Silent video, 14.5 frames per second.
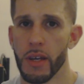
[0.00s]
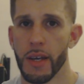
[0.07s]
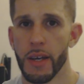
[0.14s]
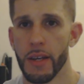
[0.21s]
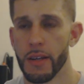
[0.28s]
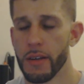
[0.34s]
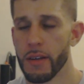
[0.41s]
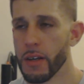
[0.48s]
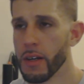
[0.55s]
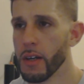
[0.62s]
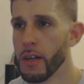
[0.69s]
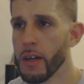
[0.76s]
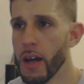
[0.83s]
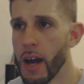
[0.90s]
And
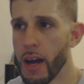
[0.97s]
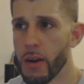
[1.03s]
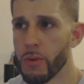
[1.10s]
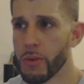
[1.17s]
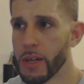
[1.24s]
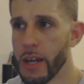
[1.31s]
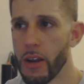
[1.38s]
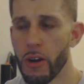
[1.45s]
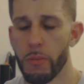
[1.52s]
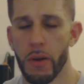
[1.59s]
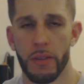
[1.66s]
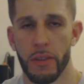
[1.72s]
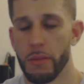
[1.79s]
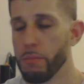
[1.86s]
I don't care
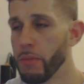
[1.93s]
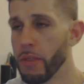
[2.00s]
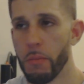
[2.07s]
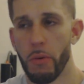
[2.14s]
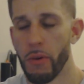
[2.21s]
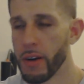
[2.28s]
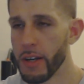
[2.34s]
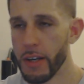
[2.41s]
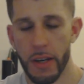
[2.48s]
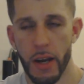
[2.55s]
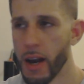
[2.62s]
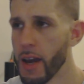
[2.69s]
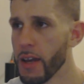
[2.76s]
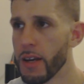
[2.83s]
about the Brady
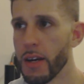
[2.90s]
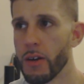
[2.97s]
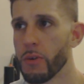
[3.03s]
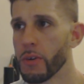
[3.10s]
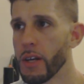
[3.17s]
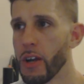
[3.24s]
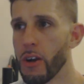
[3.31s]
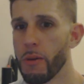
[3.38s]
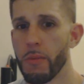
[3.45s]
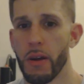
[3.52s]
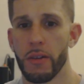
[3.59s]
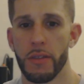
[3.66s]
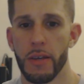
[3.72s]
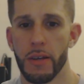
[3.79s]
diet. I don't care
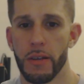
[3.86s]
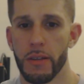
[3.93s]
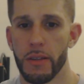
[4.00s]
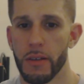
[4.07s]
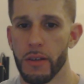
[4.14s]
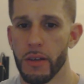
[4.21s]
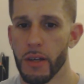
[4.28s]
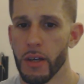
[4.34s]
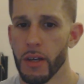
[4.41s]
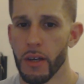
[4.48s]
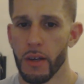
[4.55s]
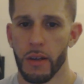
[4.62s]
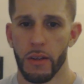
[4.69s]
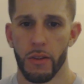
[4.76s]
about
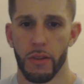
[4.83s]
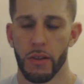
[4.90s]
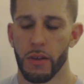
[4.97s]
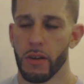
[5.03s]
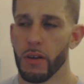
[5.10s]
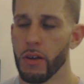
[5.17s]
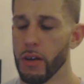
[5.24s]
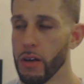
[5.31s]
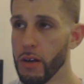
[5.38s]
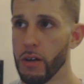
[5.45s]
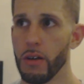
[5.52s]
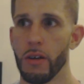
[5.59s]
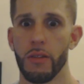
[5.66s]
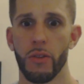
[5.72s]
the
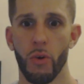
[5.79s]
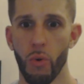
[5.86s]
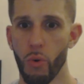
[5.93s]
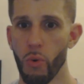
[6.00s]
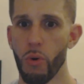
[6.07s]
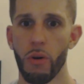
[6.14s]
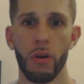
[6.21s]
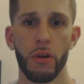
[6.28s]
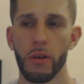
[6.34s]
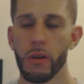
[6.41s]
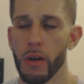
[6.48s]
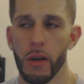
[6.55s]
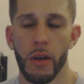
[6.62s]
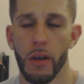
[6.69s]

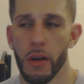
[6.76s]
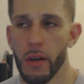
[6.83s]
aura,